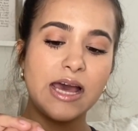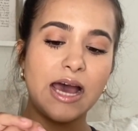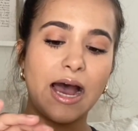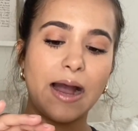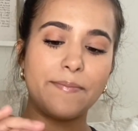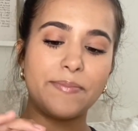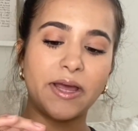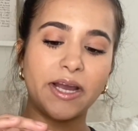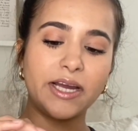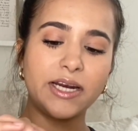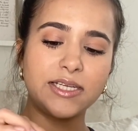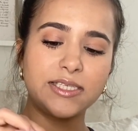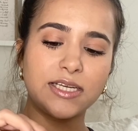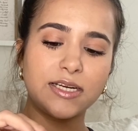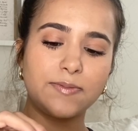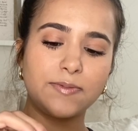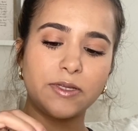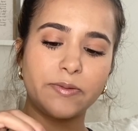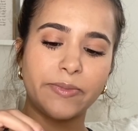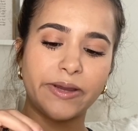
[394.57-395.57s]
I'm not gonna set
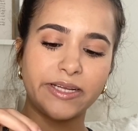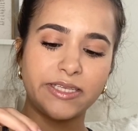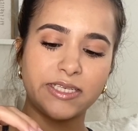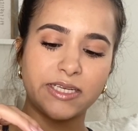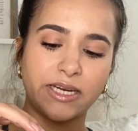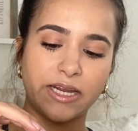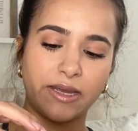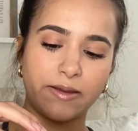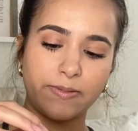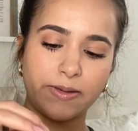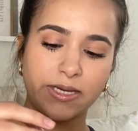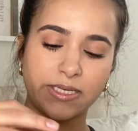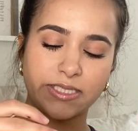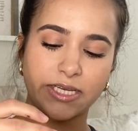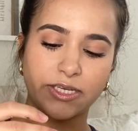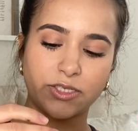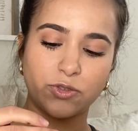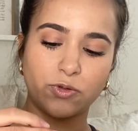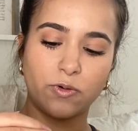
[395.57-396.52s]
up the mic today because I do